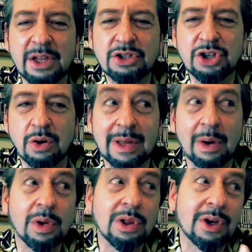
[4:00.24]
joke, that
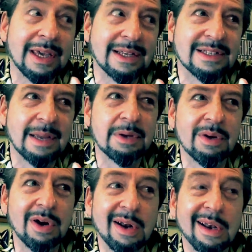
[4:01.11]
we're looking at something, we're
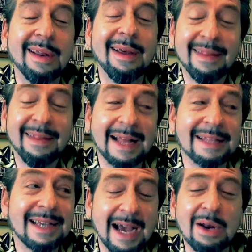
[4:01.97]
going, that's
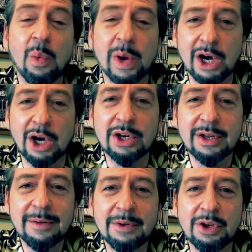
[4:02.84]
kind of weird.
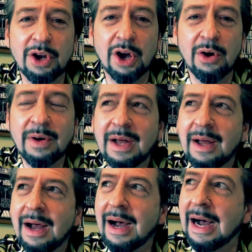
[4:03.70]

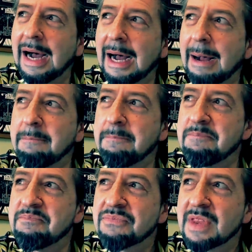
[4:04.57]
And
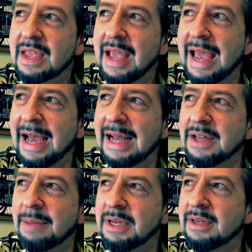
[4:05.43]
I
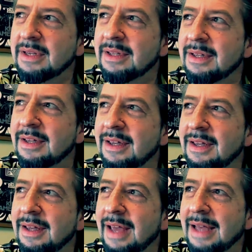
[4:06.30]
mean,
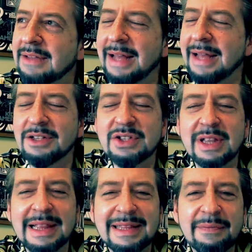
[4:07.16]
and there's
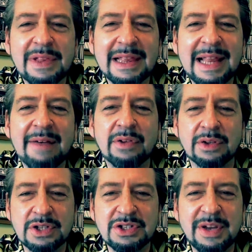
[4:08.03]
different levels,
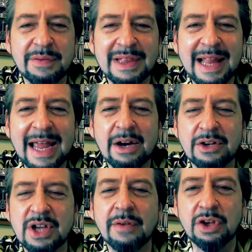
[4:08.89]
there's different
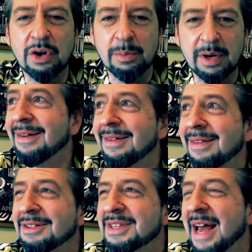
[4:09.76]
layers of humor.
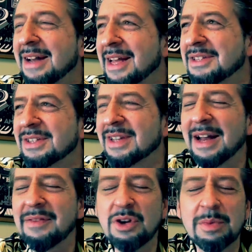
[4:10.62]
There's the adolescent kind
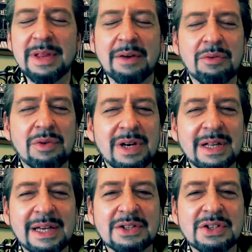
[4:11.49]
of humor that
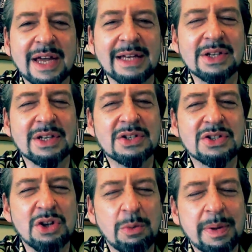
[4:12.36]
really is
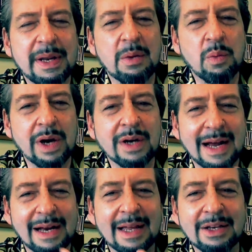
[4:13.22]
stupid and weird.
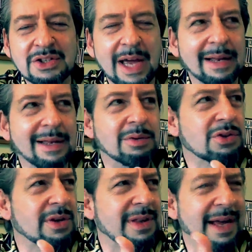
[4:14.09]
Kind of like you said, there was
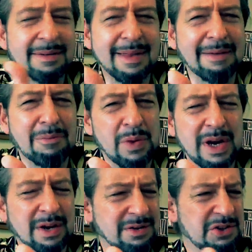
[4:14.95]
sort of that
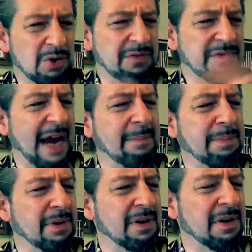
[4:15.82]
weird sort of
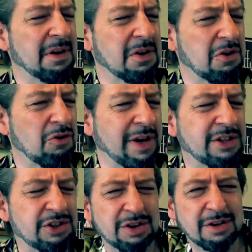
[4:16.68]
diaper
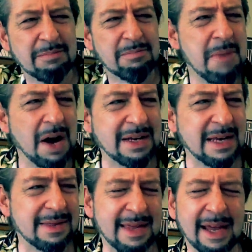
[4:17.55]
creature
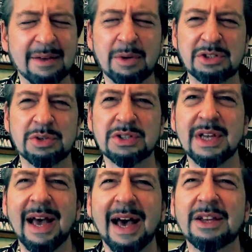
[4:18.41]
monkey thing, which was,
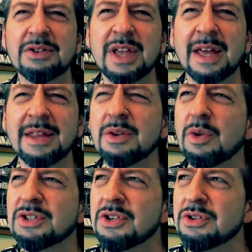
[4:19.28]
I think the
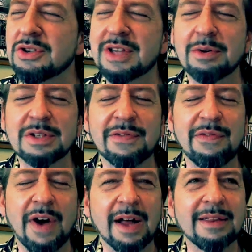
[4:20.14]
words you said it was
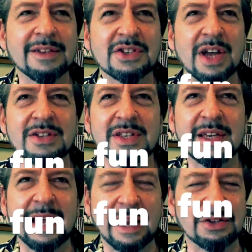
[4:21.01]
fun,
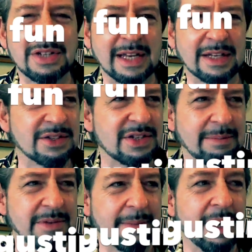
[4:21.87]
disgusting, and entertaining at the same
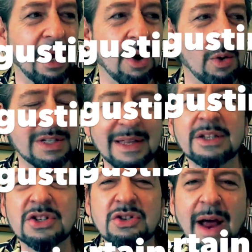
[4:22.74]
time, which I think
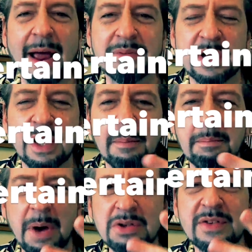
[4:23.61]
describes
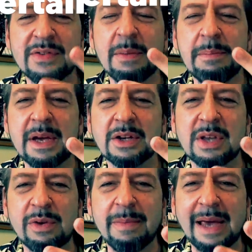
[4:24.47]
most of the meals that
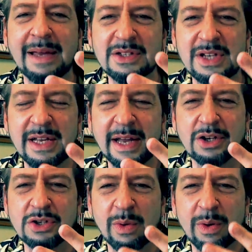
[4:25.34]
we made as
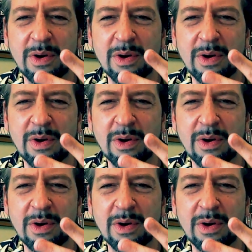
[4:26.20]
teenagers when we were